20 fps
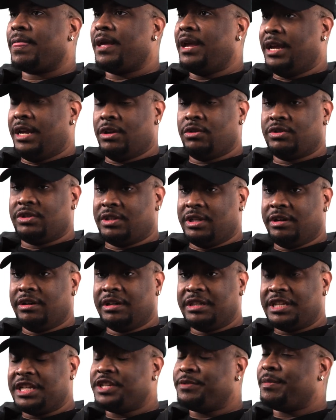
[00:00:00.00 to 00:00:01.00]
And he'll
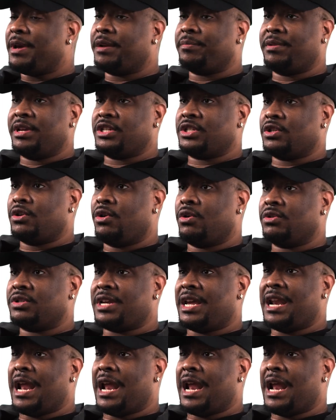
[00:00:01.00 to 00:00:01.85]
literally teach me how to play songs.